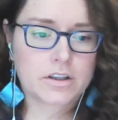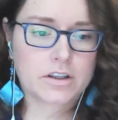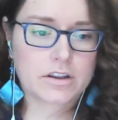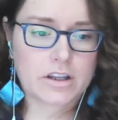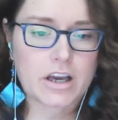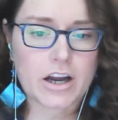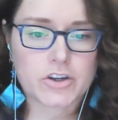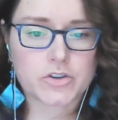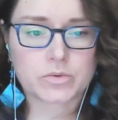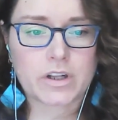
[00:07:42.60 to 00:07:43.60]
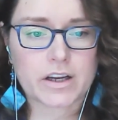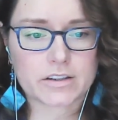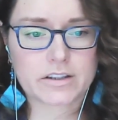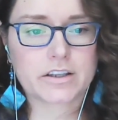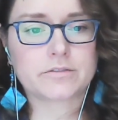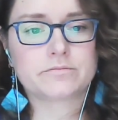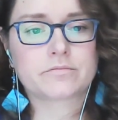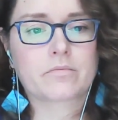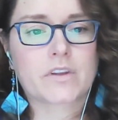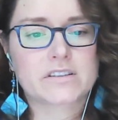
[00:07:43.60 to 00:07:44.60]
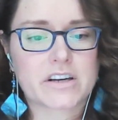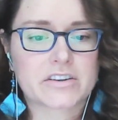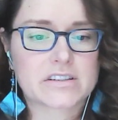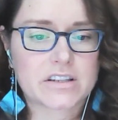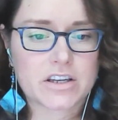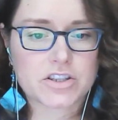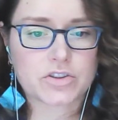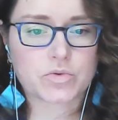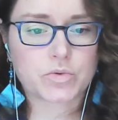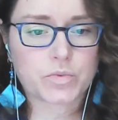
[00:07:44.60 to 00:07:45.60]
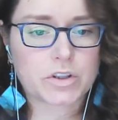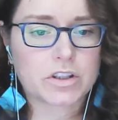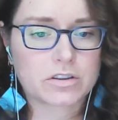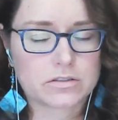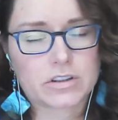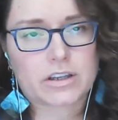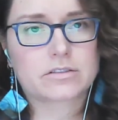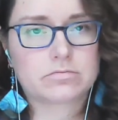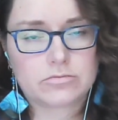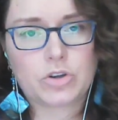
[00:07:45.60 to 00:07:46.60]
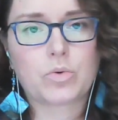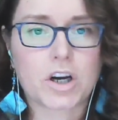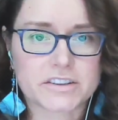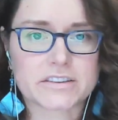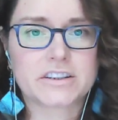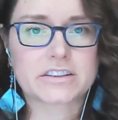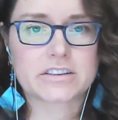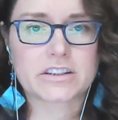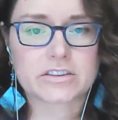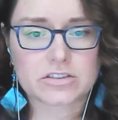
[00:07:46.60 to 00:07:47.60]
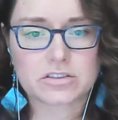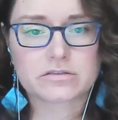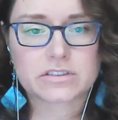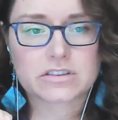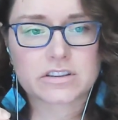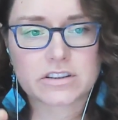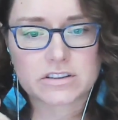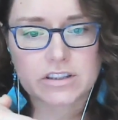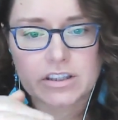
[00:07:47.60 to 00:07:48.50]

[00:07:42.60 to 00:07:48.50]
the actual, like the Ceres station would be like it was in the thing, so obviously